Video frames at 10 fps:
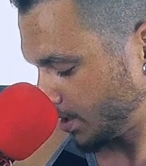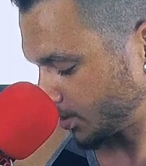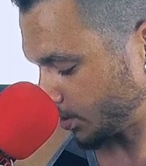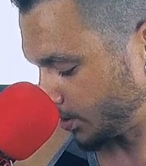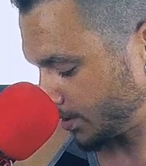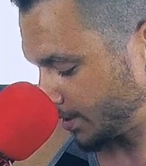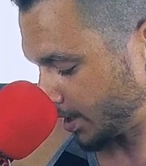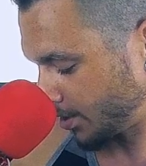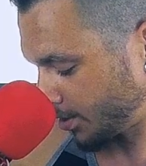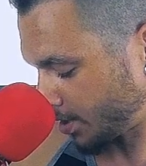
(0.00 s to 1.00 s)
So you
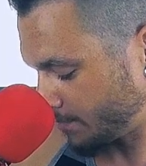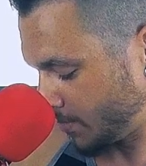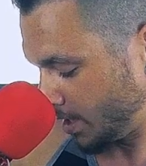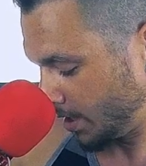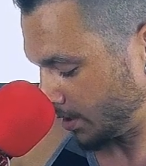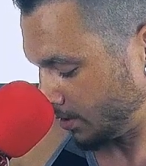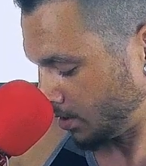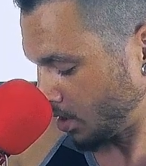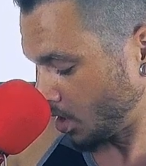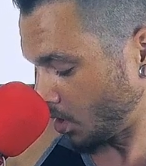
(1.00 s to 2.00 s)
stick your thumb
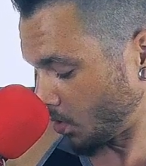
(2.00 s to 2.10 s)
in,